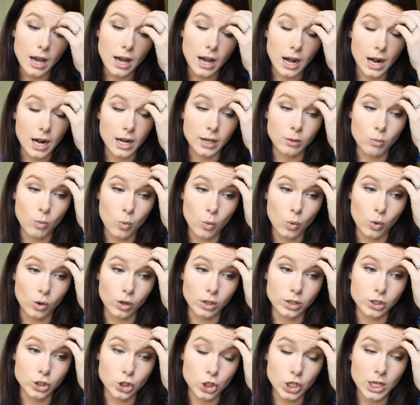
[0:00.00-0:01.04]
I
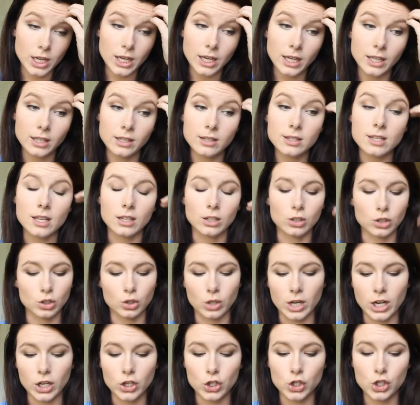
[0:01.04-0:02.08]
wore jeans and a
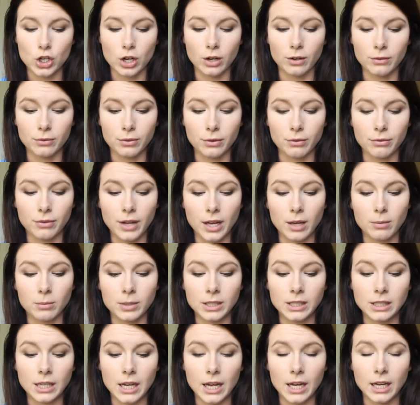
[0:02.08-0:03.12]
dress shirt for
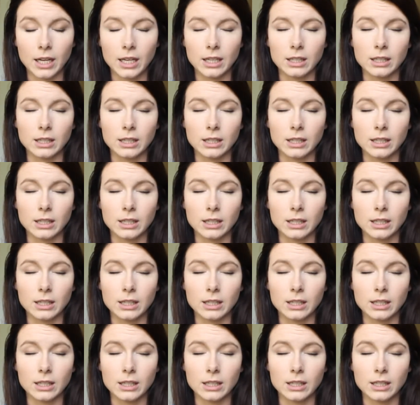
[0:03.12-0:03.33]
family day,